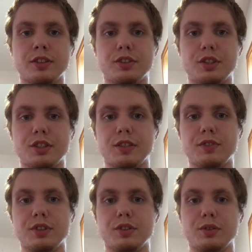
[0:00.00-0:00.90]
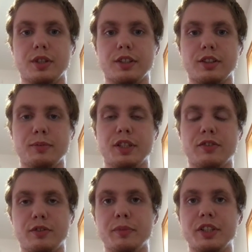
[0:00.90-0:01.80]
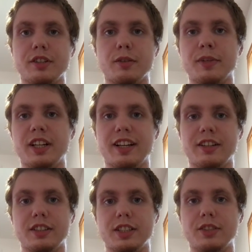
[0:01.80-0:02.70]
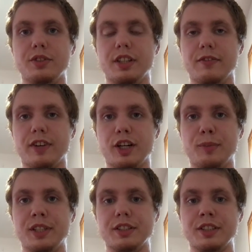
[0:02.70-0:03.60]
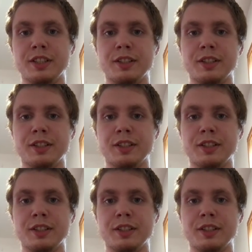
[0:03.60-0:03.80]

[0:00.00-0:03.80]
just gives you a little bit of familiarity with the environment